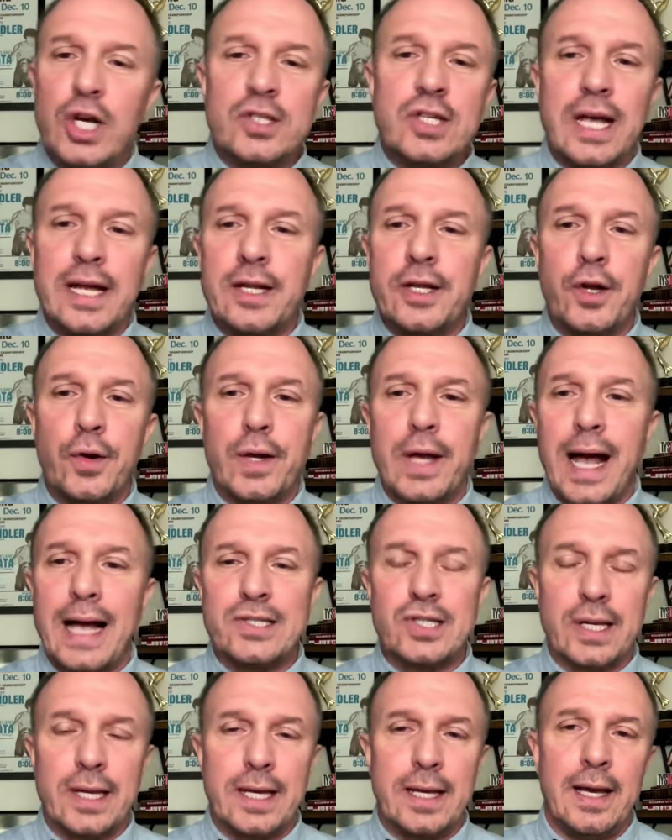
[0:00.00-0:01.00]
just in
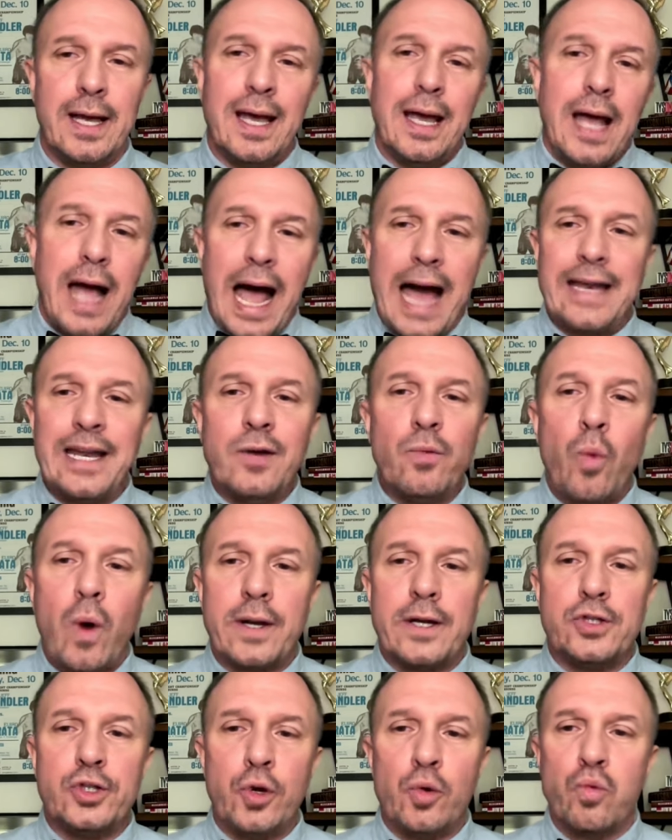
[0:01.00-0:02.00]
curiosity, I didn't
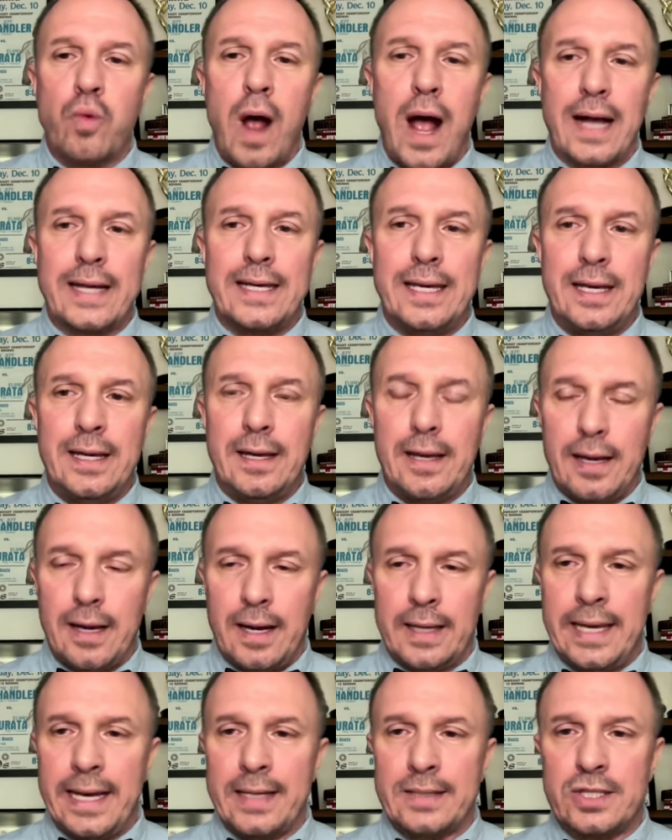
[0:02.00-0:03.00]
want to do Rocky
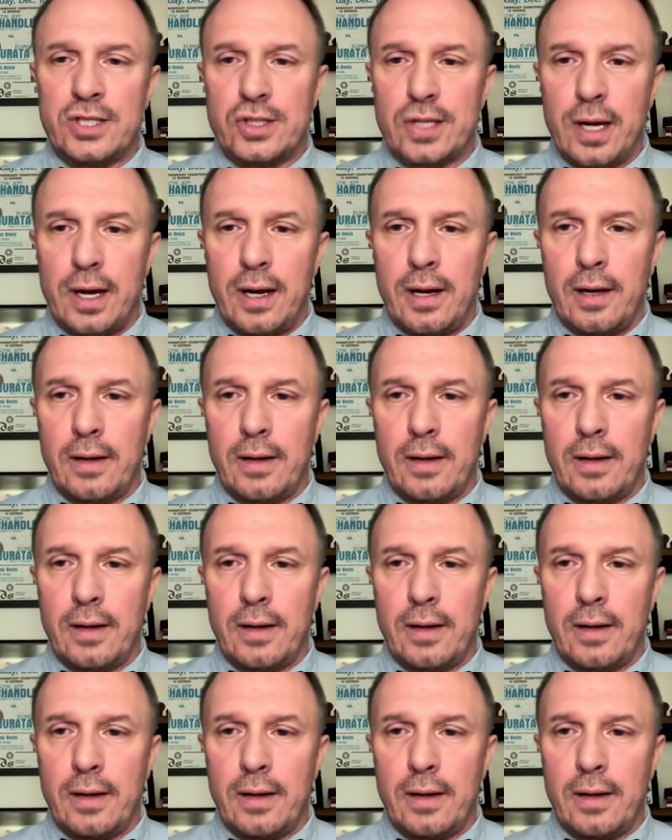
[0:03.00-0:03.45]
against